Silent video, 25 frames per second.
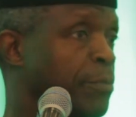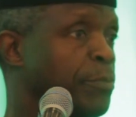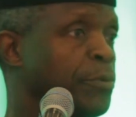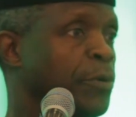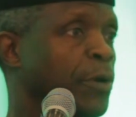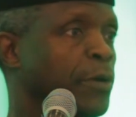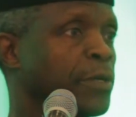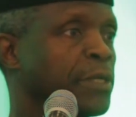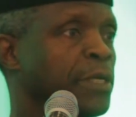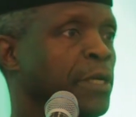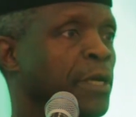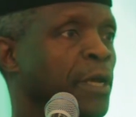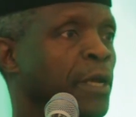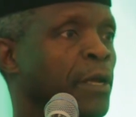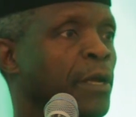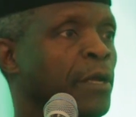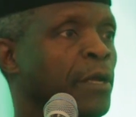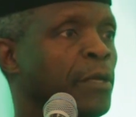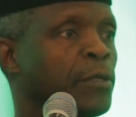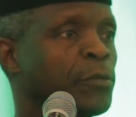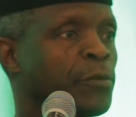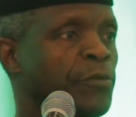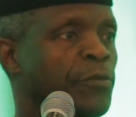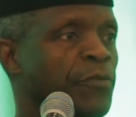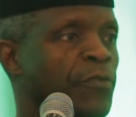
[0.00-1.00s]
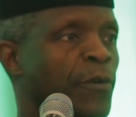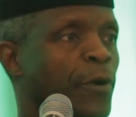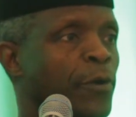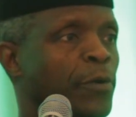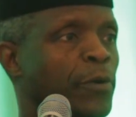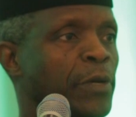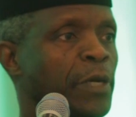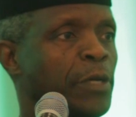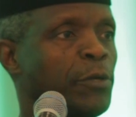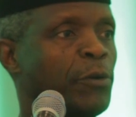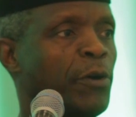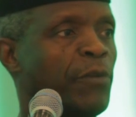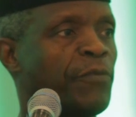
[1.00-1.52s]
abroad to
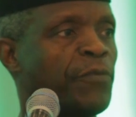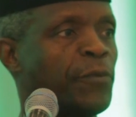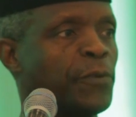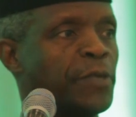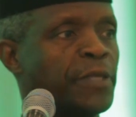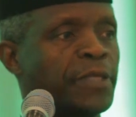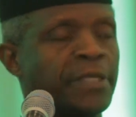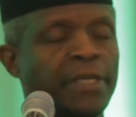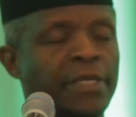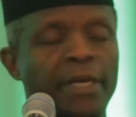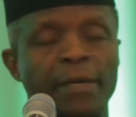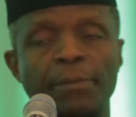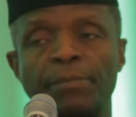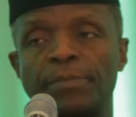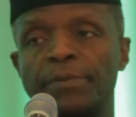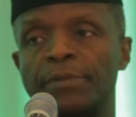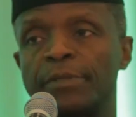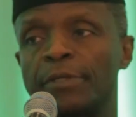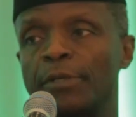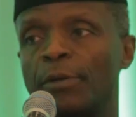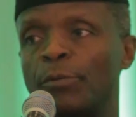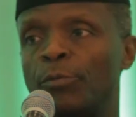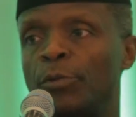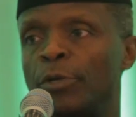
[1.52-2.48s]
follow your footsteps.